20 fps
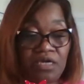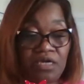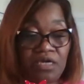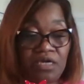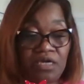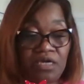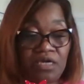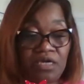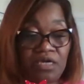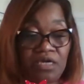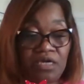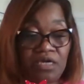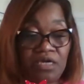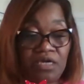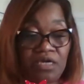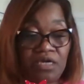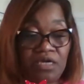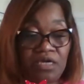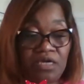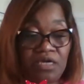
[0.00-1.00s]
many,
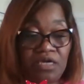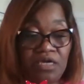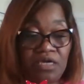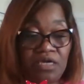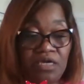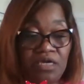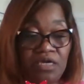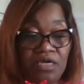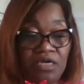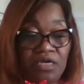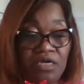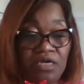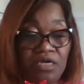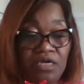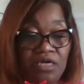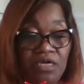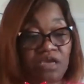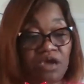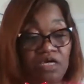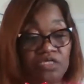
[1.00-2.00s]
many illnesses
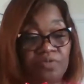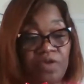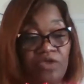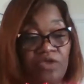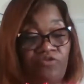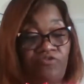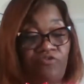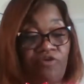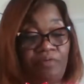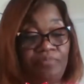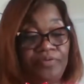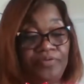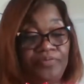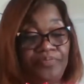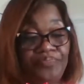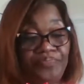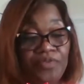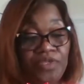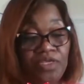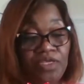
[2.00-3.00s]
that's caused by trauma.